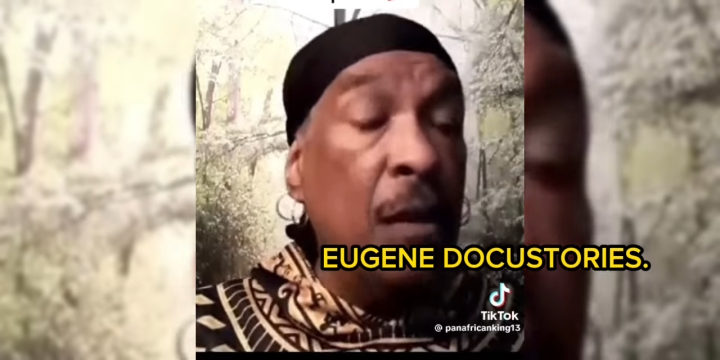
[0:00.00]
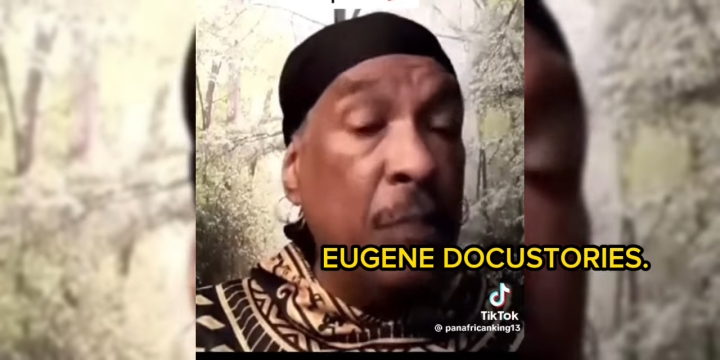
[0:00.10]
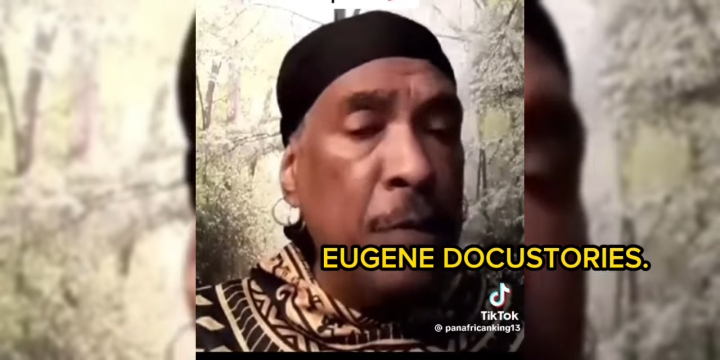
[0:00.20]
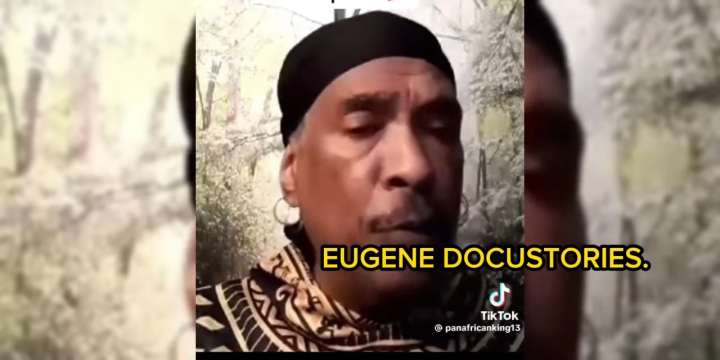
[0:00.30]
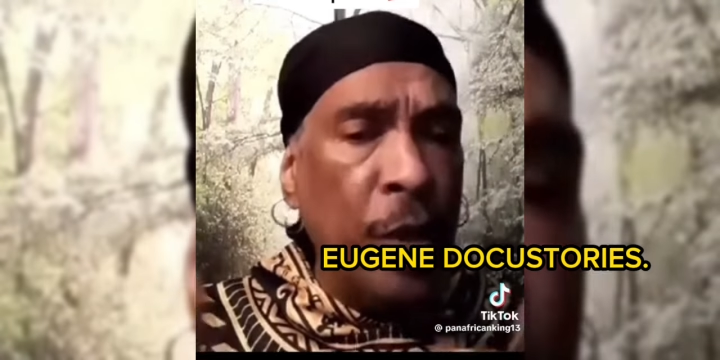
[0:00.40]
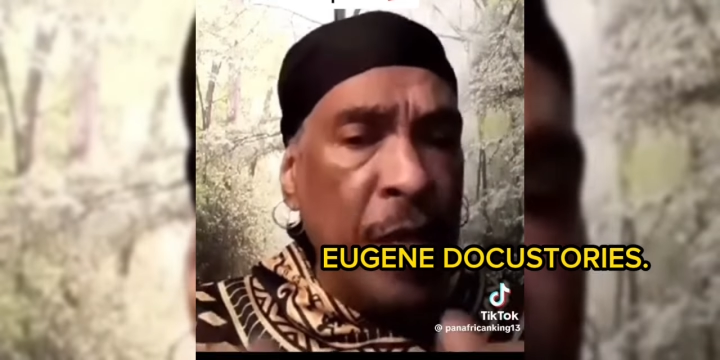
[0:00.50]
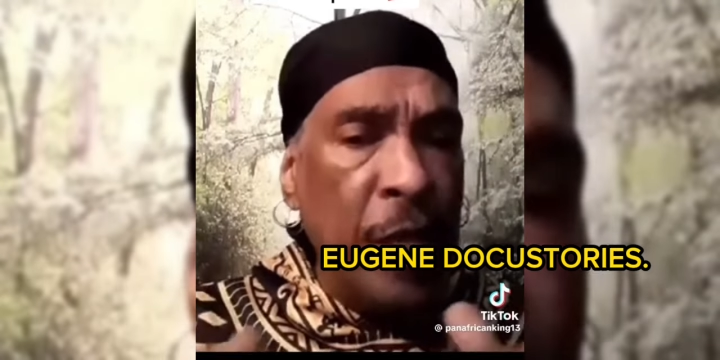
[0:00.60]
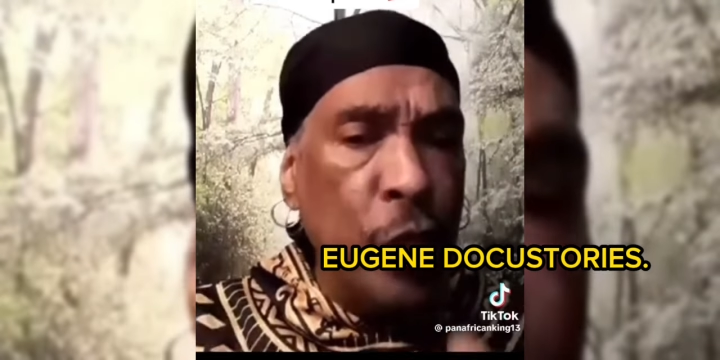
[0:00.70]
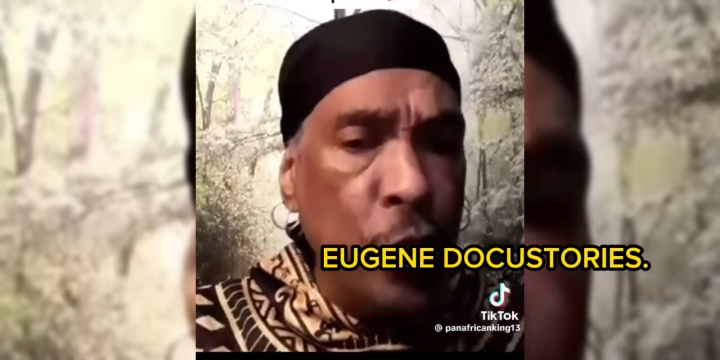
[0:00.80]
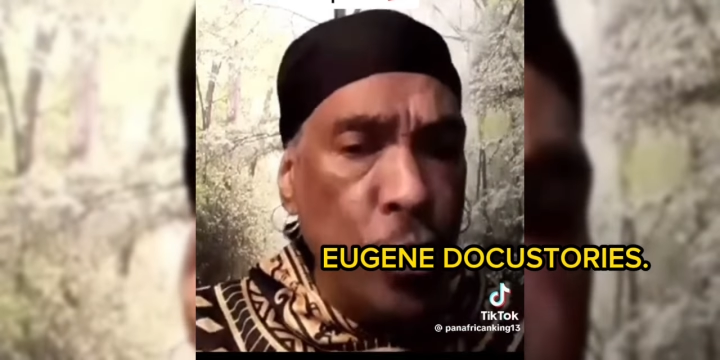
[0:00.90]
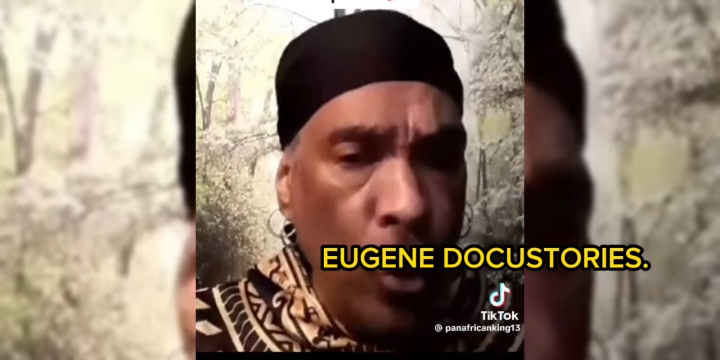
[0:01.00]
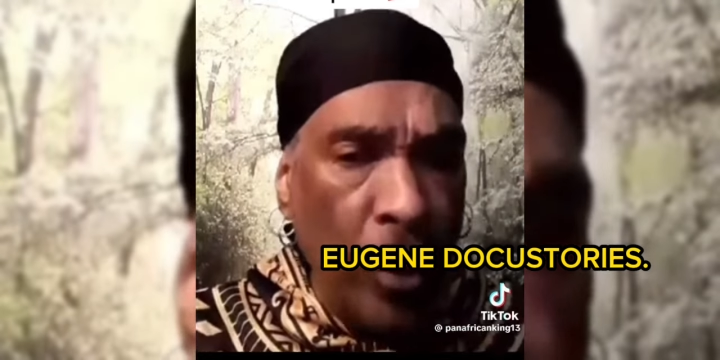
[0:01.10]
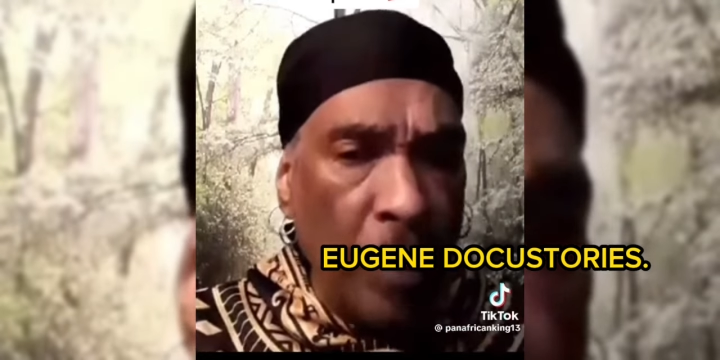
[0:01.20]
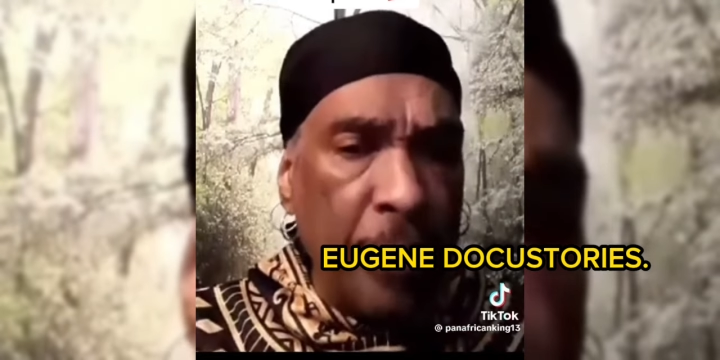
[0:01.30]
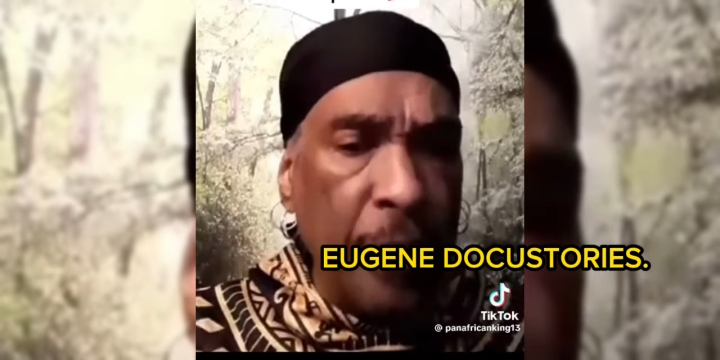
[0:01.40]
people in
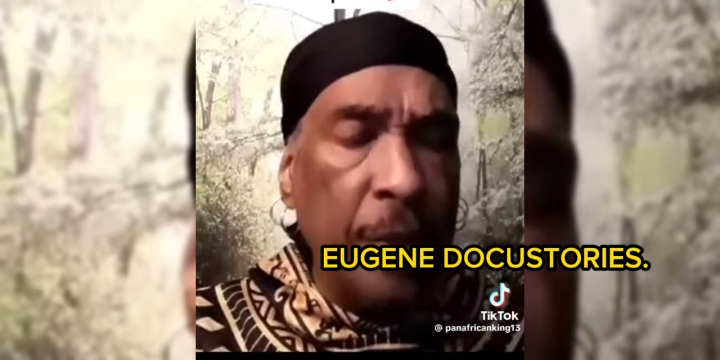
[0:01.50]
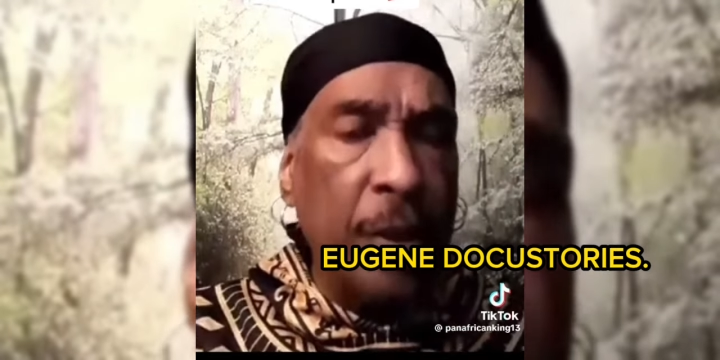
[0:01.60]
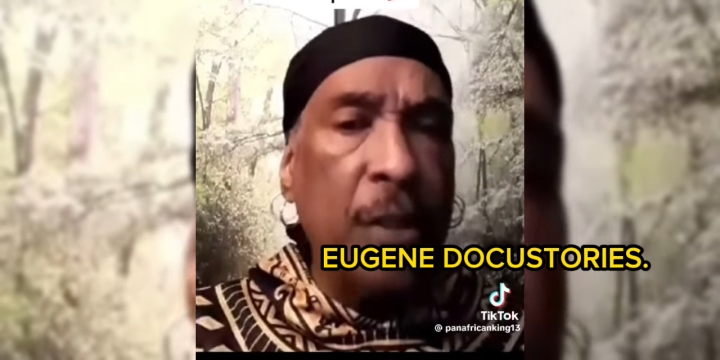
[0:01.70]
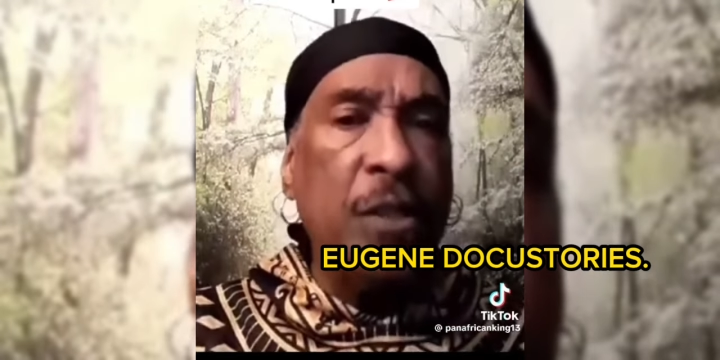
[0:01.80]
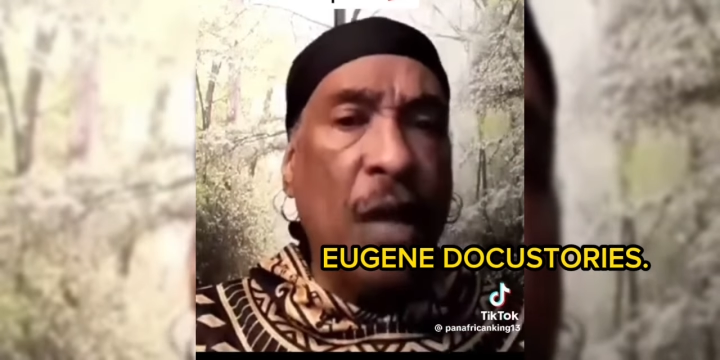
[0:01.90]
Europe,